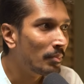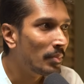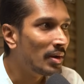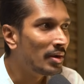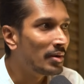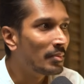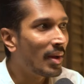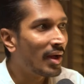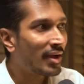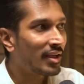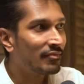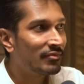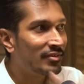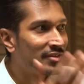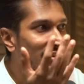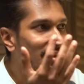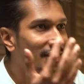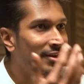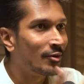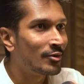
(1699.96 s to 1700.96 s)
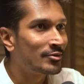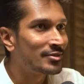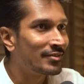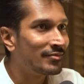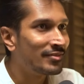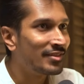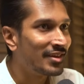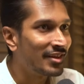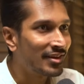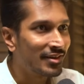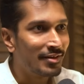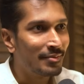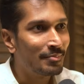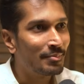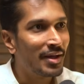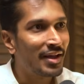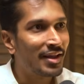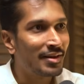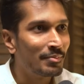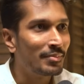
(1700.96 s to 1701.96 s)
built back everything and lost everything and come
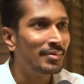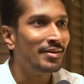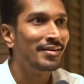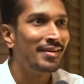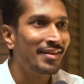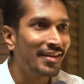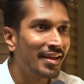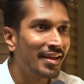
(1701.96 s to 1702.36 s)
back and build it